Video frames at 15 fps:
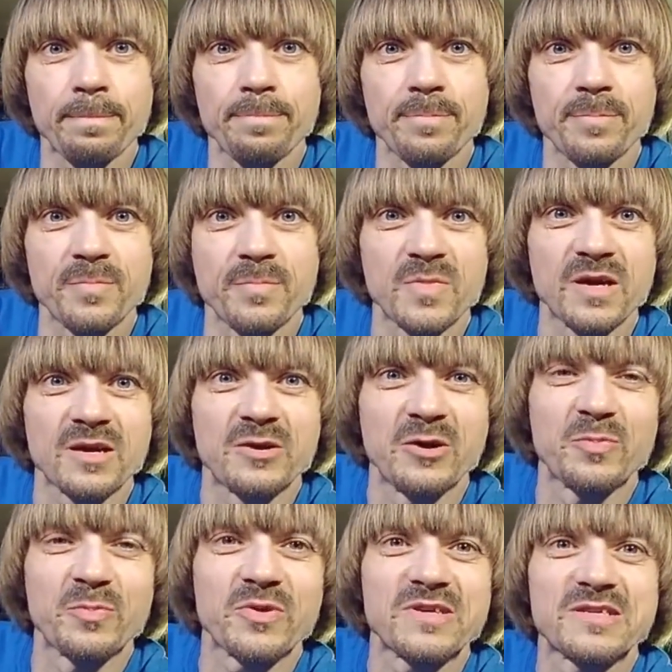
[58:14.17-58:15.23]
Yeah, go
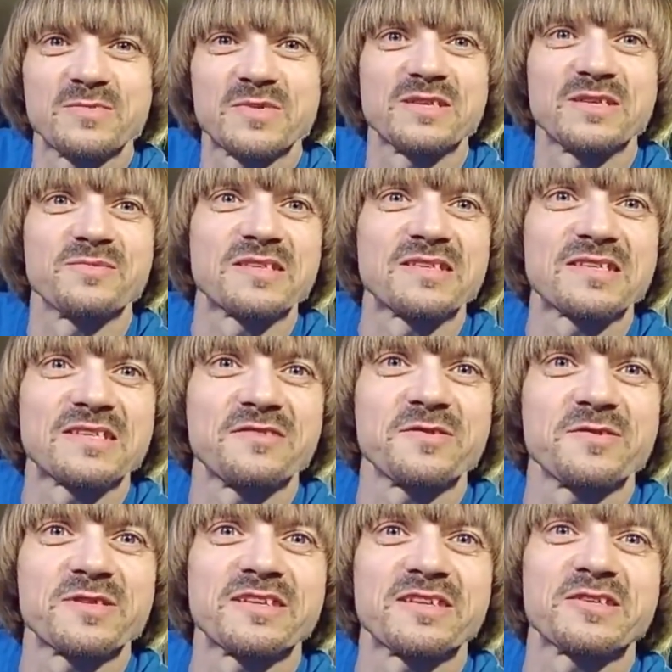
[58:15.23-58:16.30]
play some Sims and
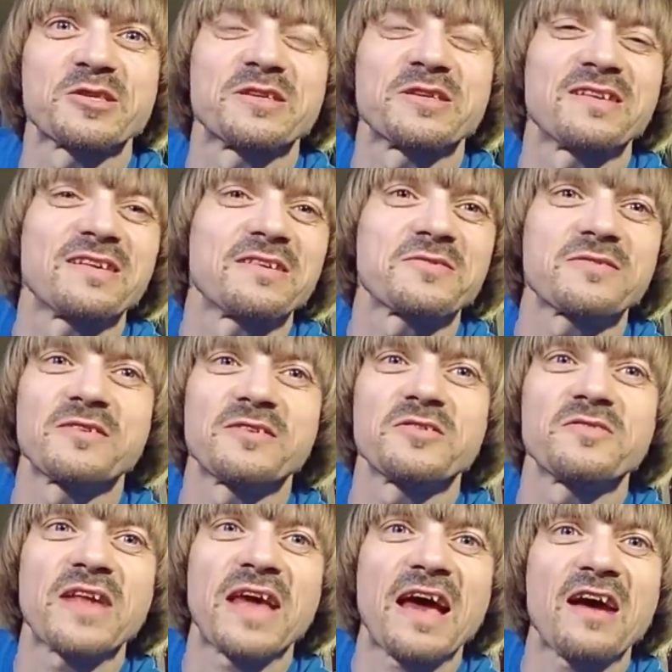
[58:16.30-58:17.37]
Civilization. I don't even
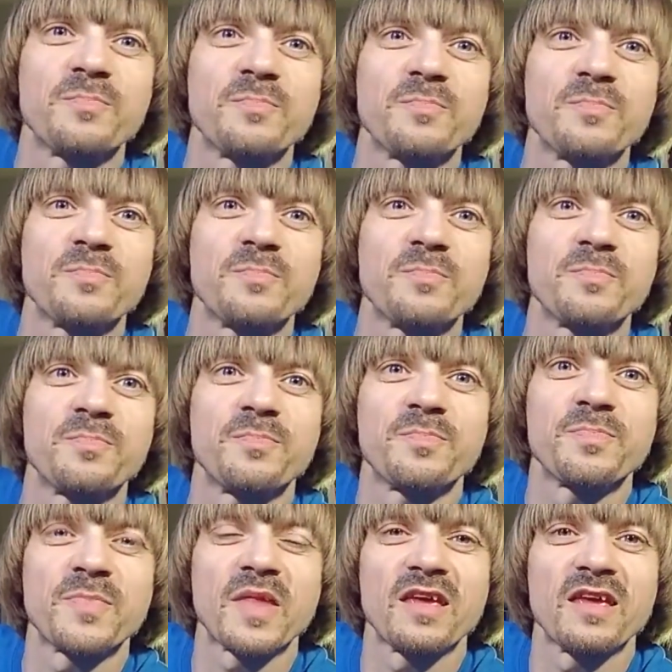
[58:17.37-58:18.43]
have.
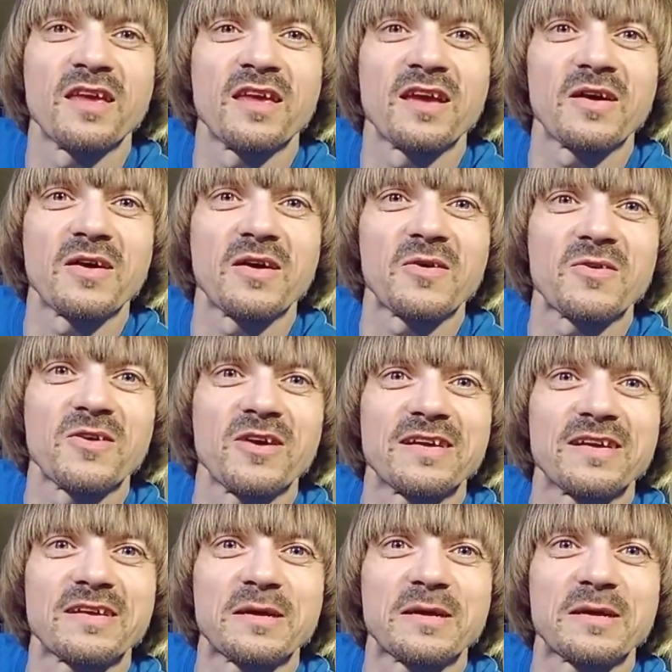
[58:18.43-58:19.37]
All right.